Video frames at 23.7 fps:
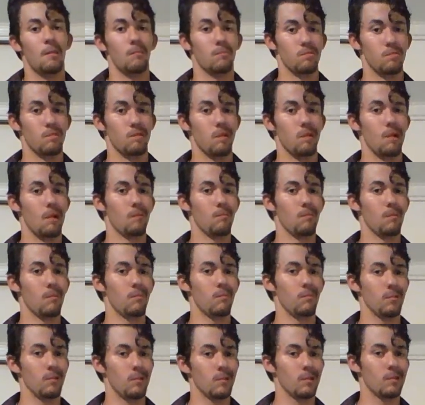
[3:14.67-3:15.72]

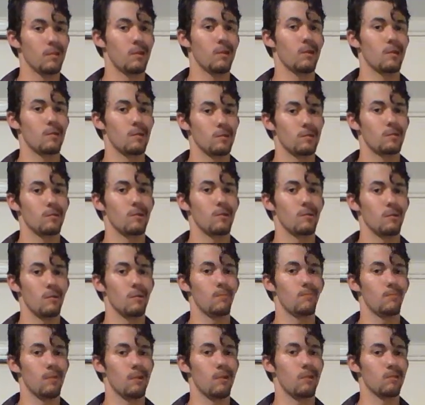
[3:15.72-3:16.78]
probably gonna show
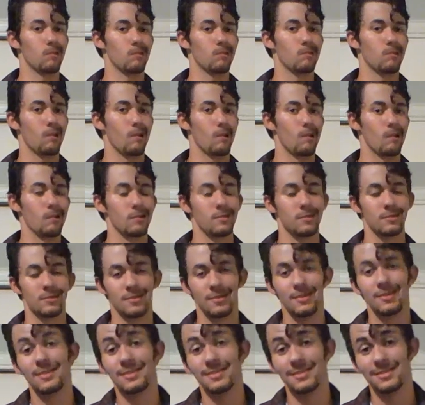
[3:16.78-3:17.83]
up on the test.
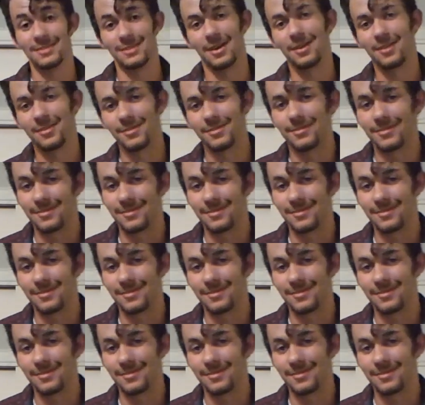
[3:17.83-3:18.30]
So